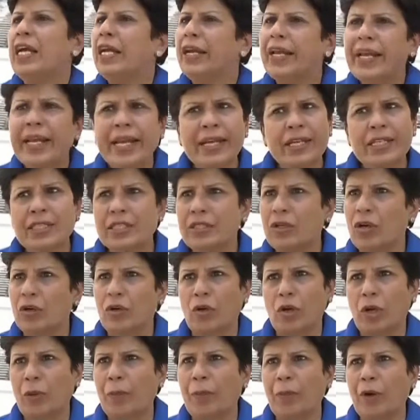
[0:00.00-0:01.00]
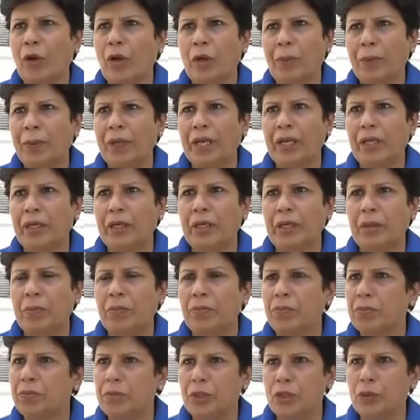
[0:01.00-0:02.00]
Cricket is non-Olympic
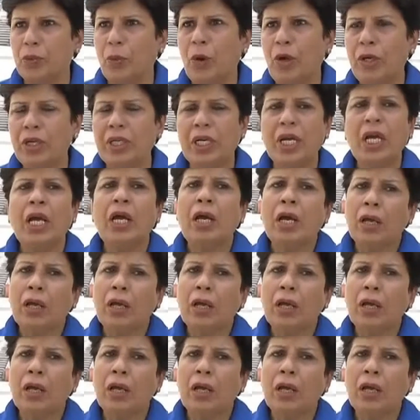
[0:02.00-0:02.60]
sport.